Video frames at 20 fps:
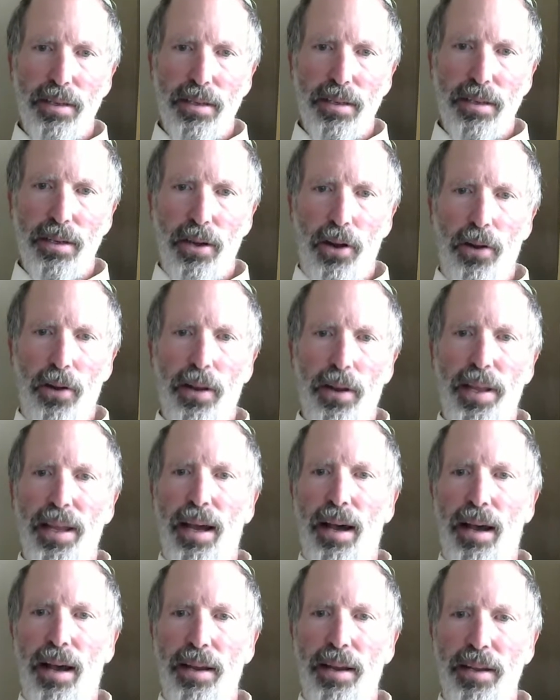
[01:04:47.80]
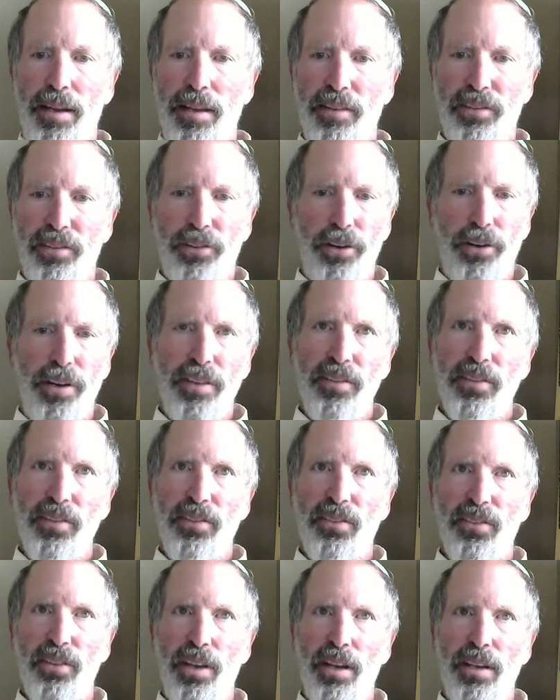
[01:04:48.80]
early on in history.
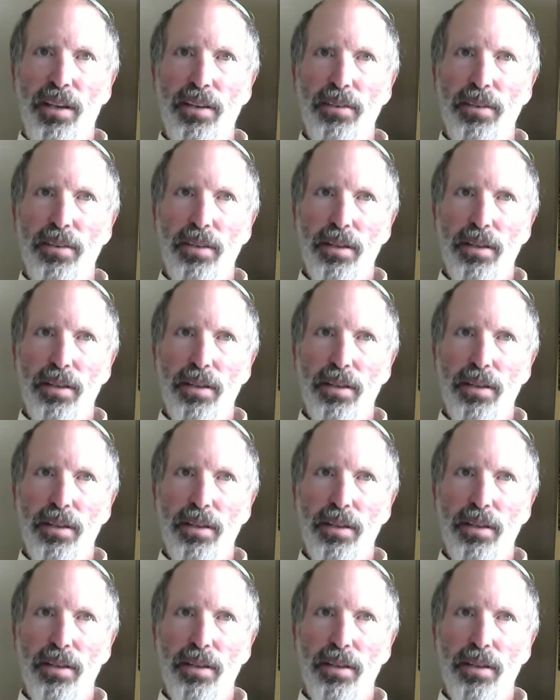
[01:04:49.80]
So